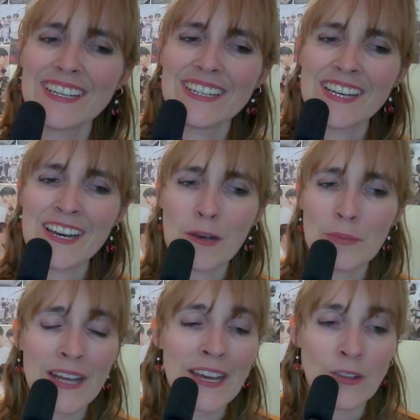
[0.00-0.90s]

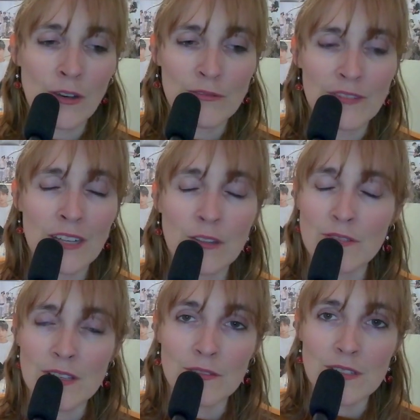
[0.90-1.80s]
But I love
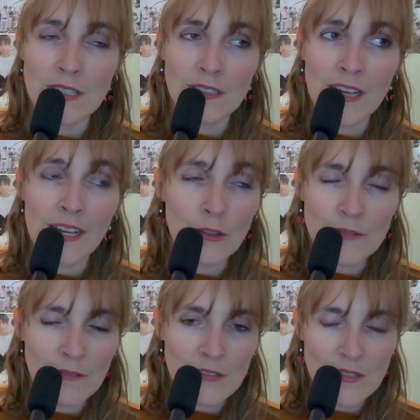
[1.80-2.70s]
17. I
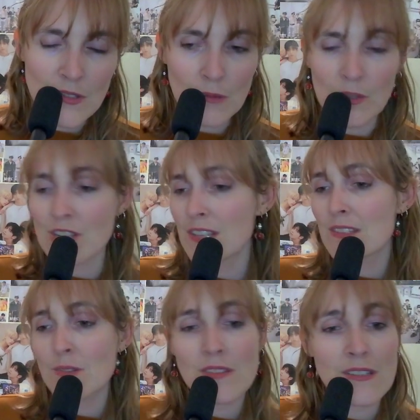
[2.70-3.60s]
love 17 so much. And
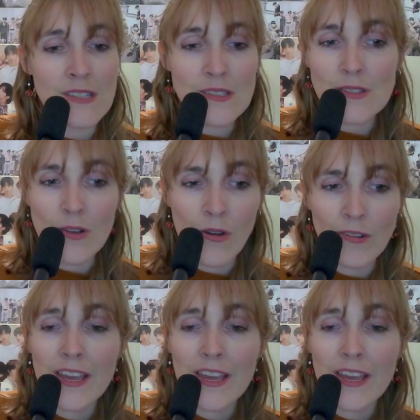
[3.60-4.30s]
seriously, this song,